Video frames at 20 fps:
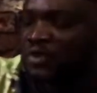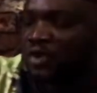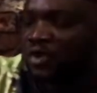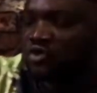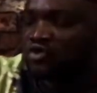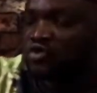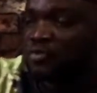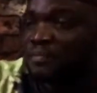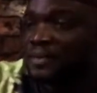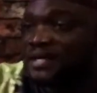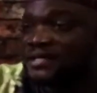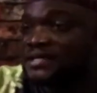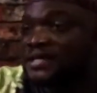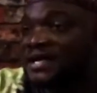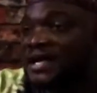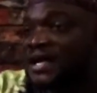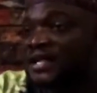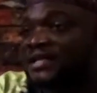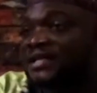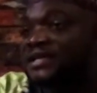
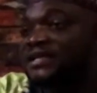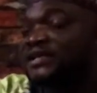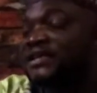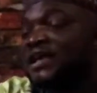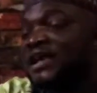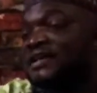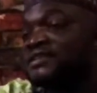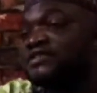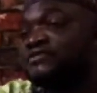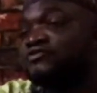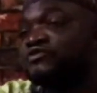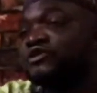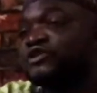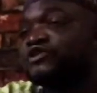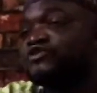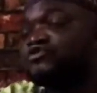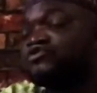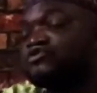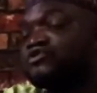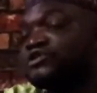automatically he has even
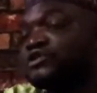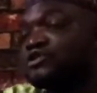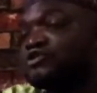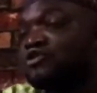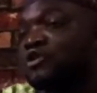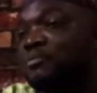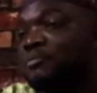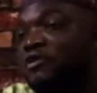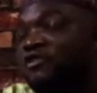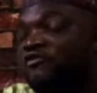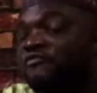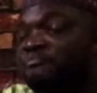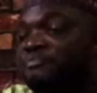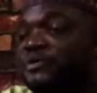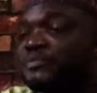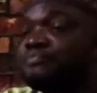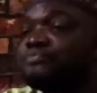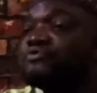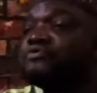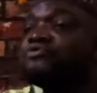reduced the number of
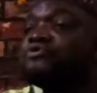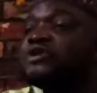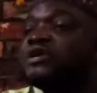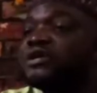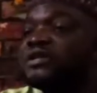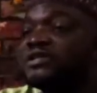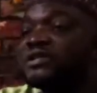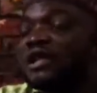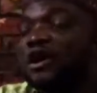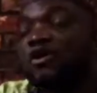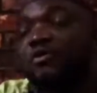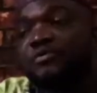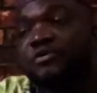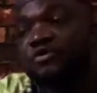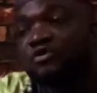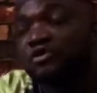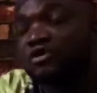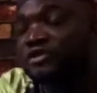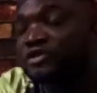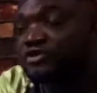people that will be
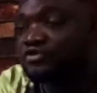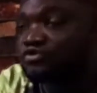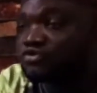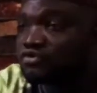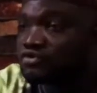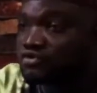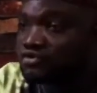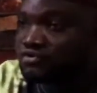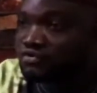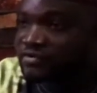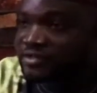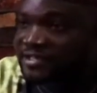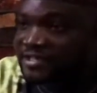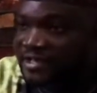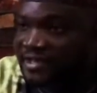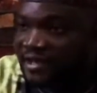running to you to seek